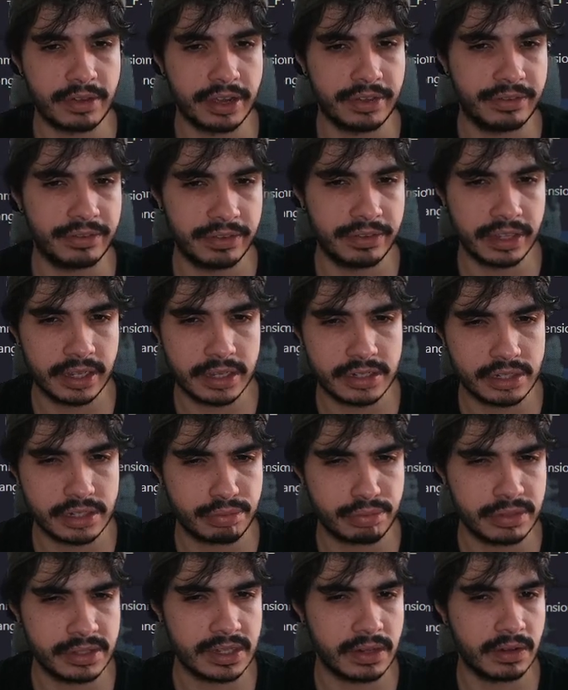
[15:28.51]
I think it
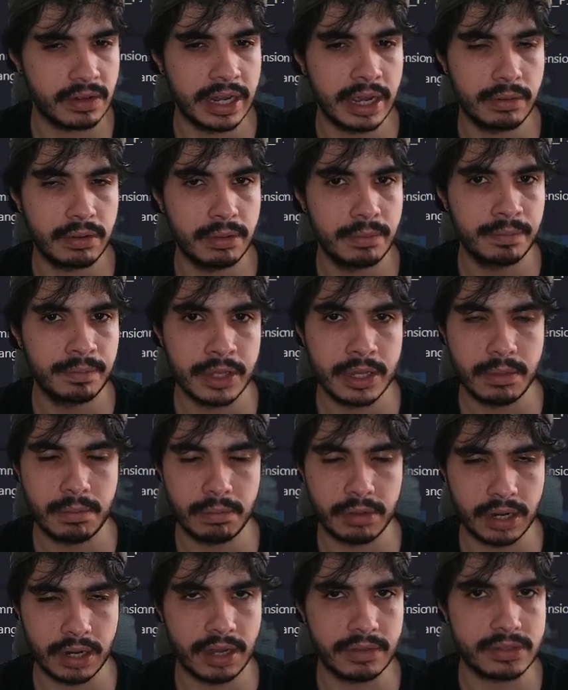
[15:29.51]
just prints out an error,
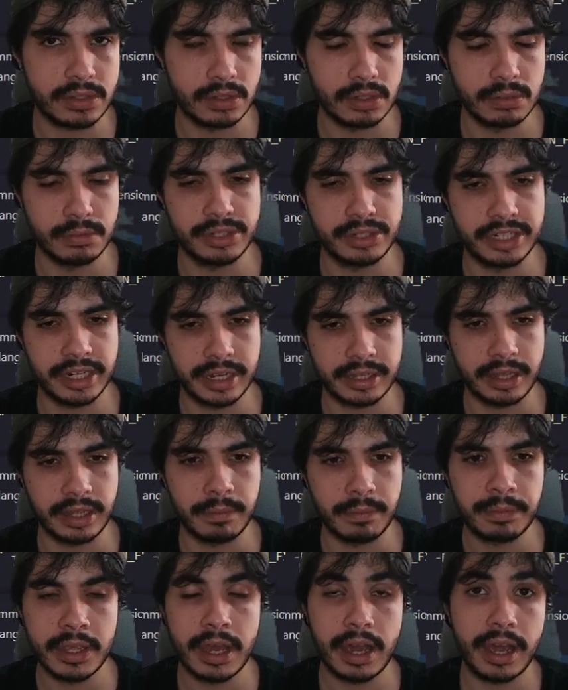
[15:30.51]
but I'll have to double check
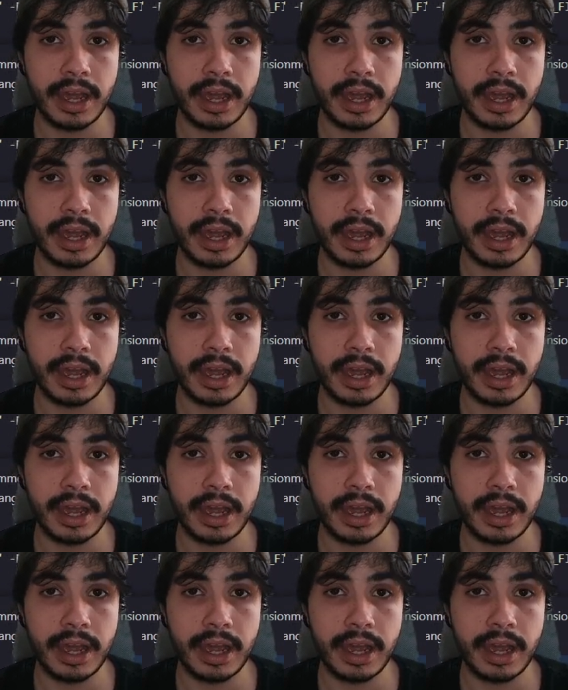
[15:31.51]
that.